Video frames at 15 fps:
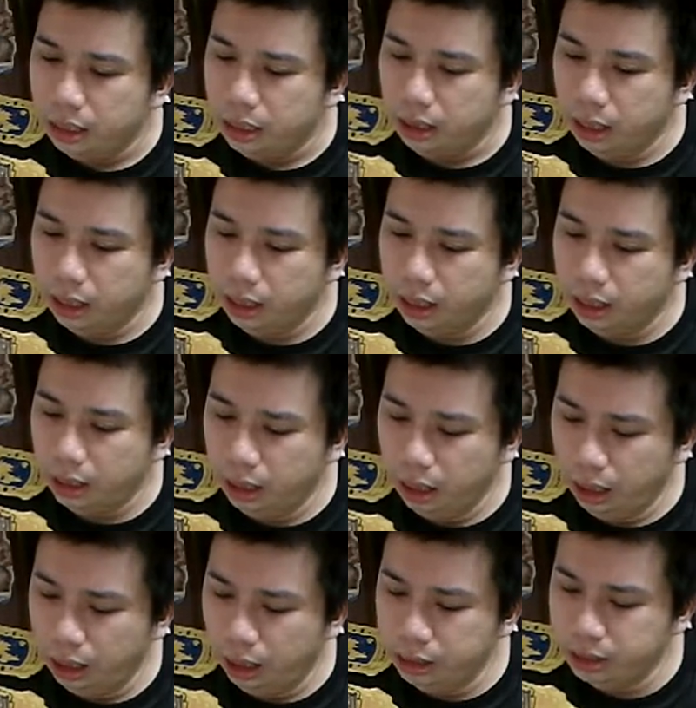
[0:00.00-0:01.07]
Okay,
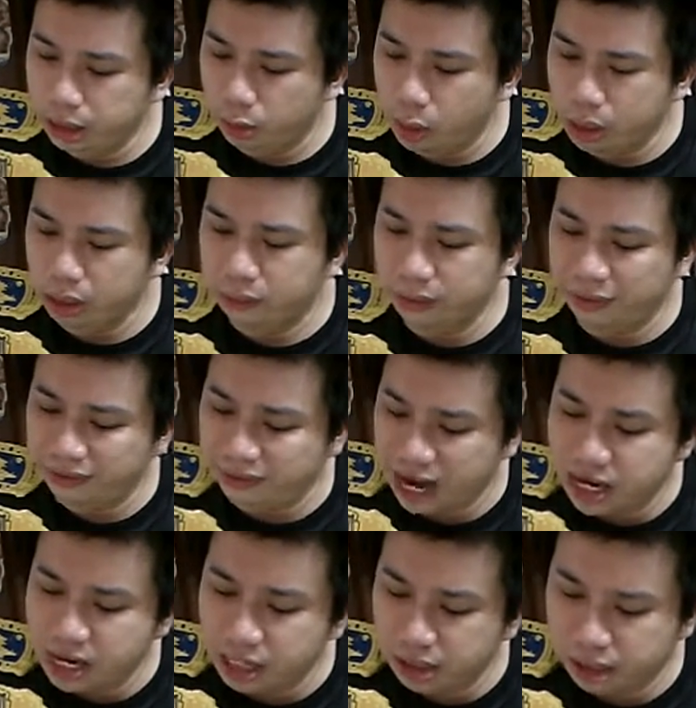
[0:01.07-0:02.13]
it's one of a
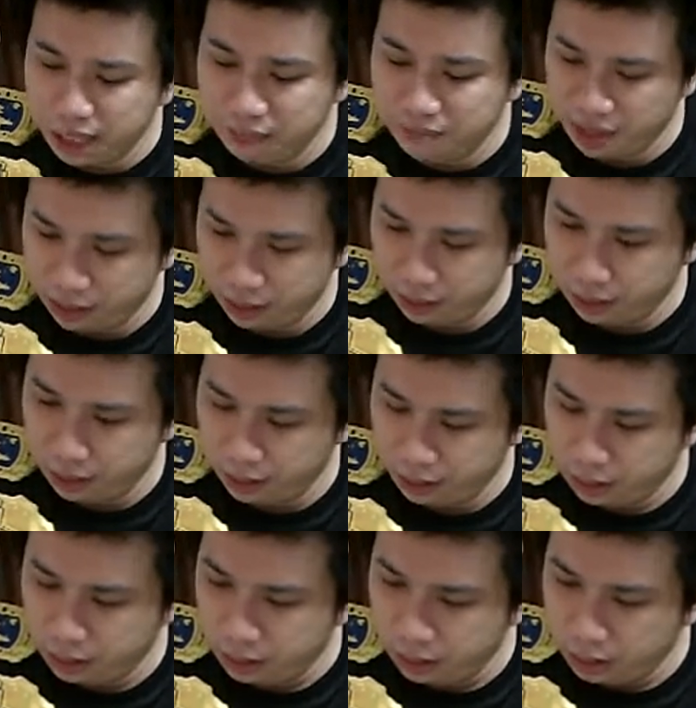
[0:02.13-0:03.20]
fan asking me.
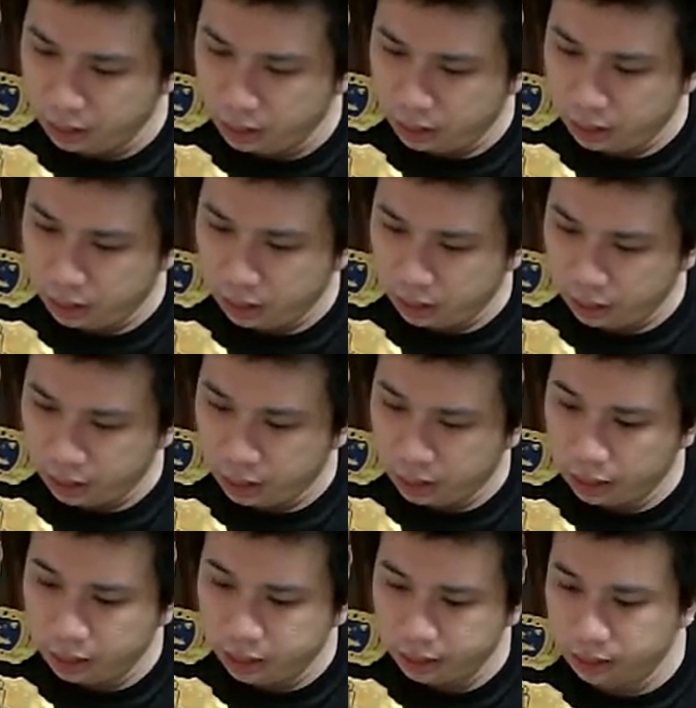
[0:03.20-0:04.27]

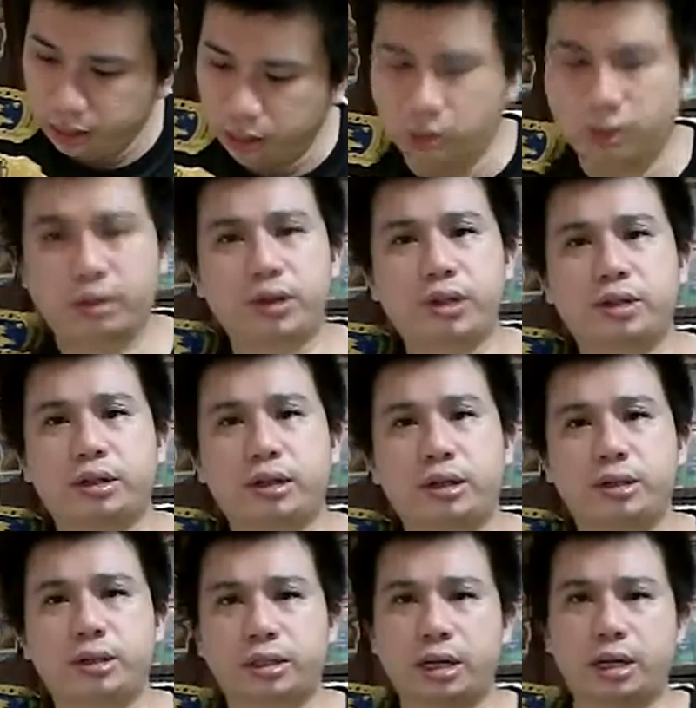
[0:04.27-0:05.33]
Okay, got his
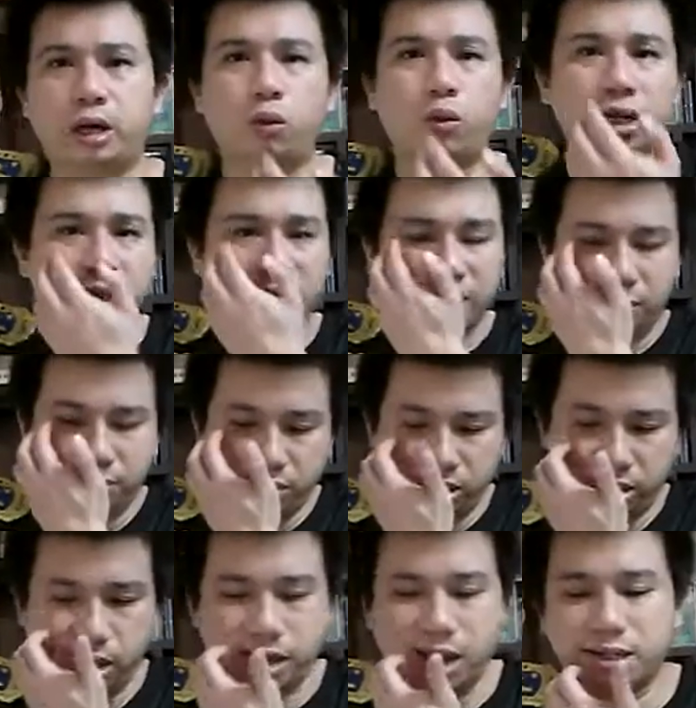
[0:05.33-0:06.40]
WhatsApp number.
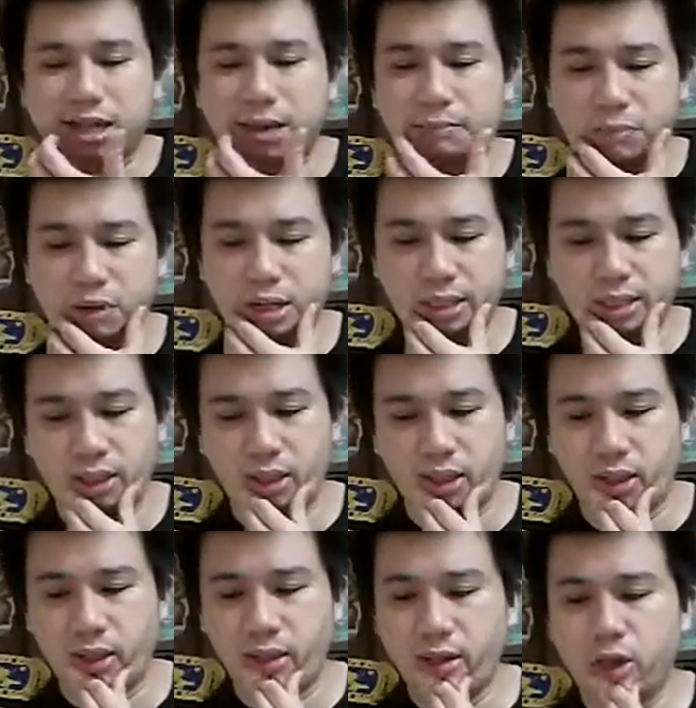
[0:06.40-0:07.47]
The last number is
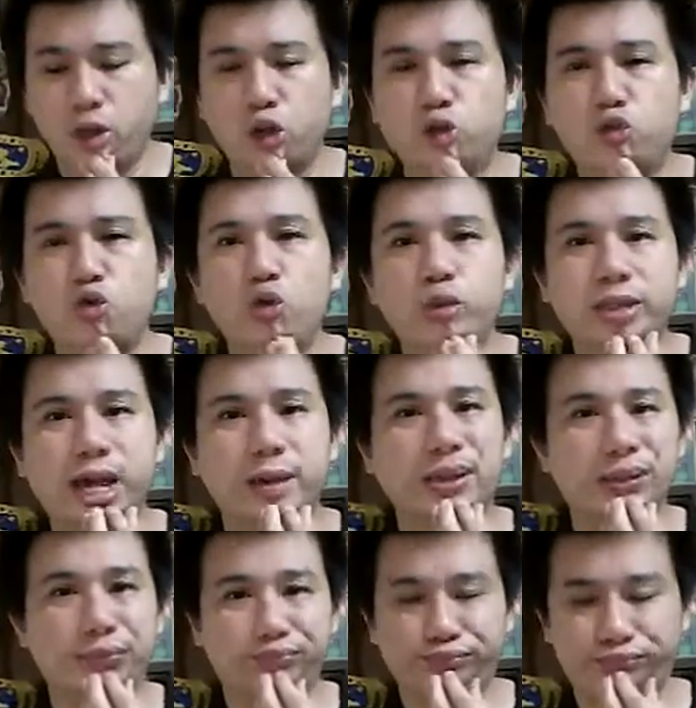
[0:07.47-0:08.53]
the
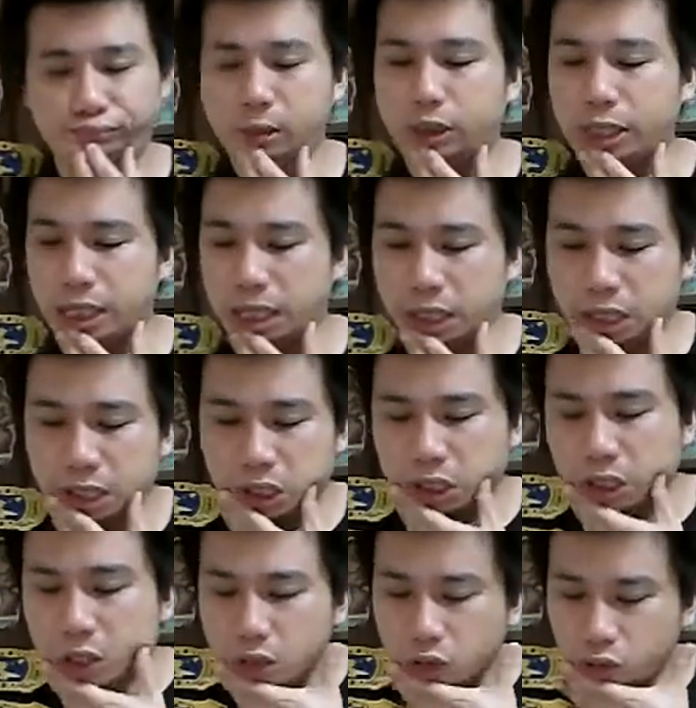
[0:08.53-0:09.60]
27. Okay,
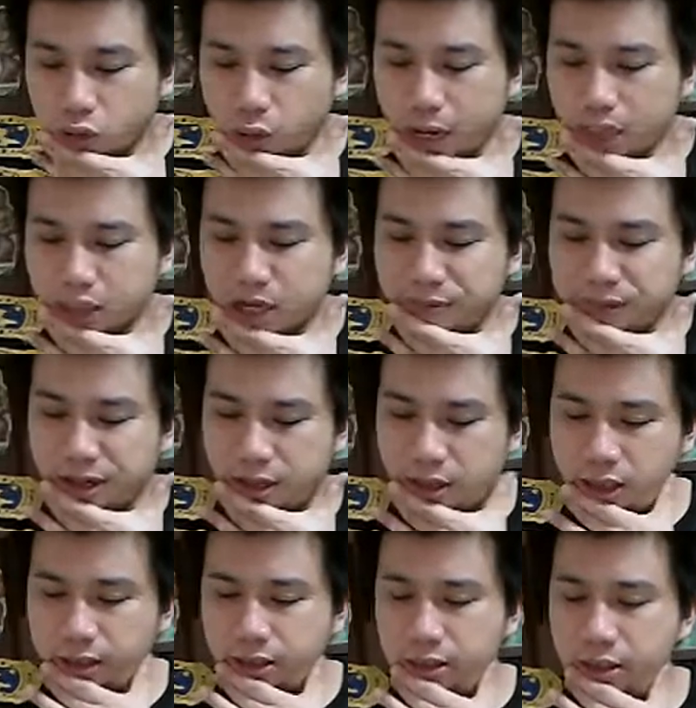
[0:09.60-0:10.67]
so he's asking me,
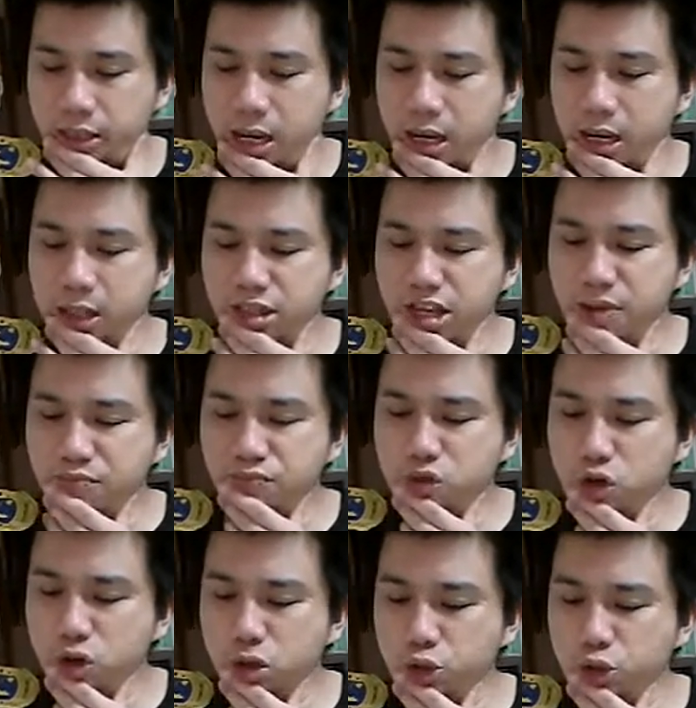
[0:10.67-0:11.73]
Kurt, they name
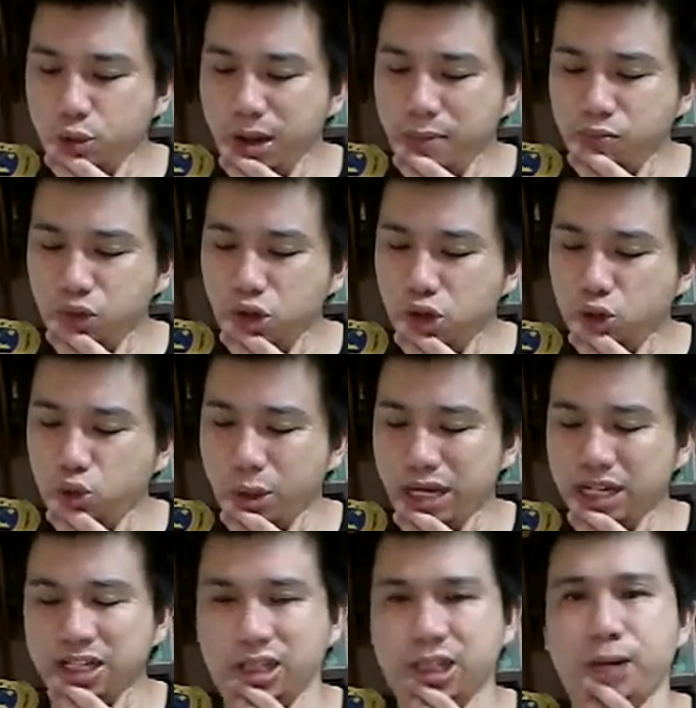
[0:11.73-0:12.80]
your dream
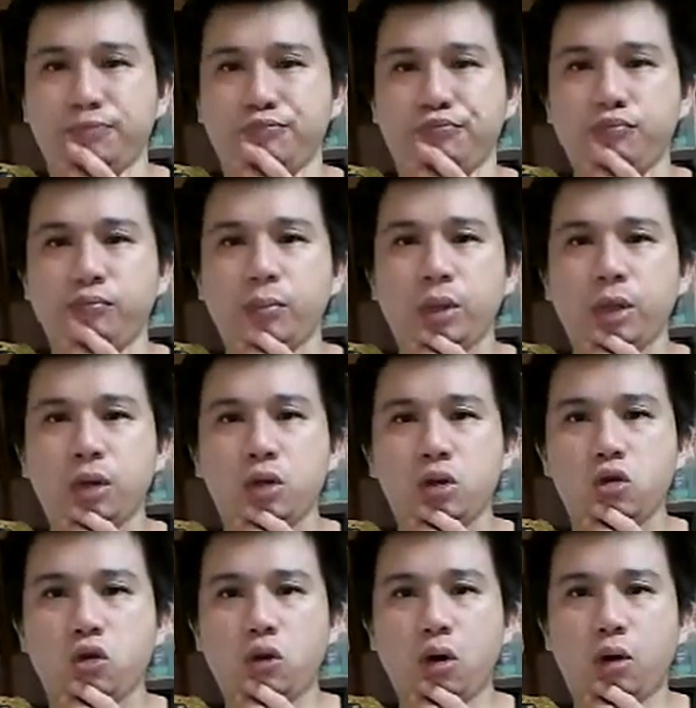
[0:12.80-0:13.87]
threesome.
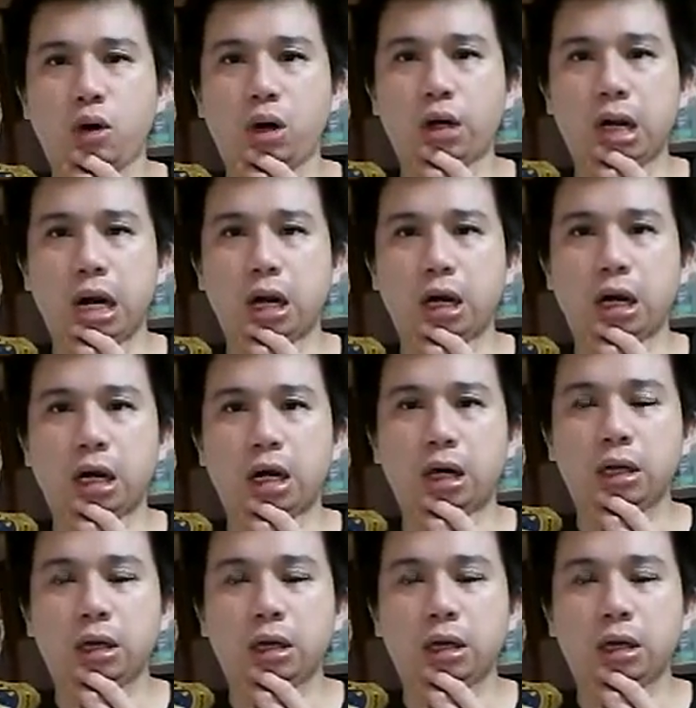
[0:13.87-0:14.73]
So,